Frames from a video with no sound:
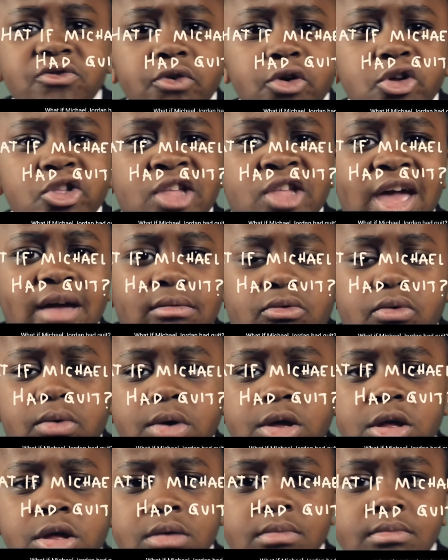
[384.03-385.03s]
Jordan have
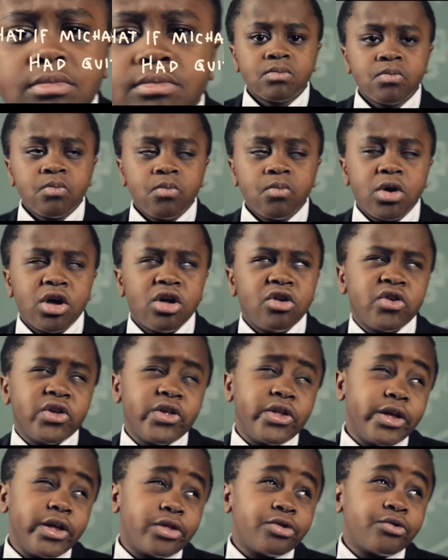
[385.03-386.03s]
quit? Well, he
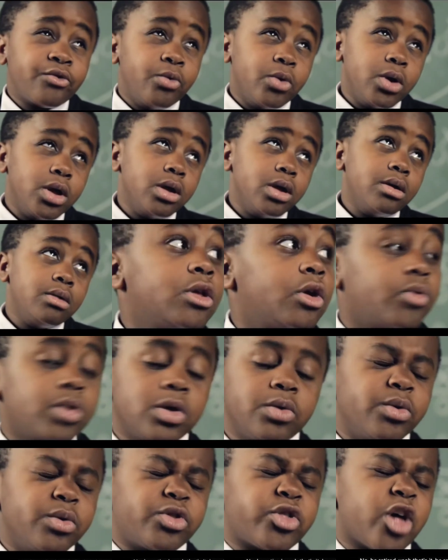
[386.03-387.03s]
did quit. No, he
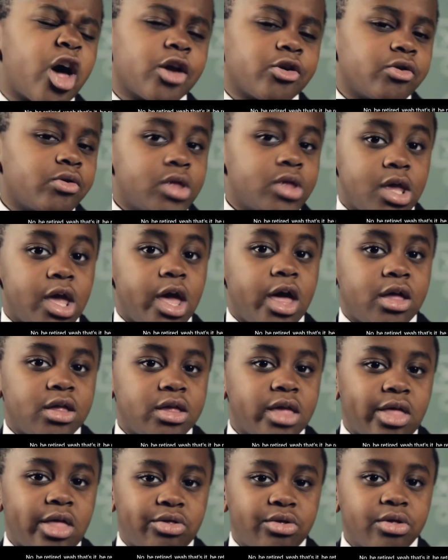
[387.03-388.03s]
retired. Yeah,
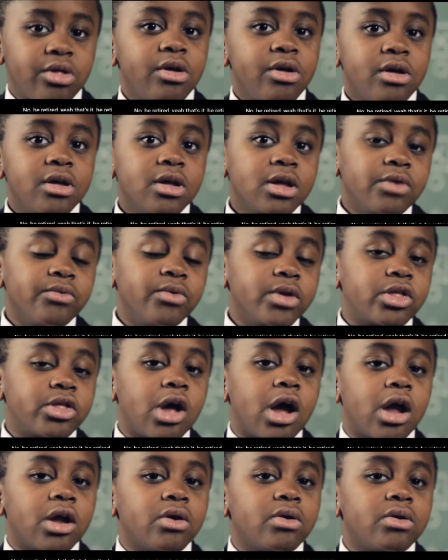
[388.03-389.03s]
that's he
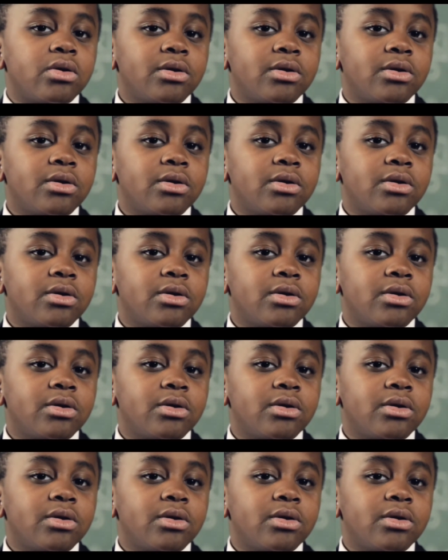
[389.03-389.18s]
retired.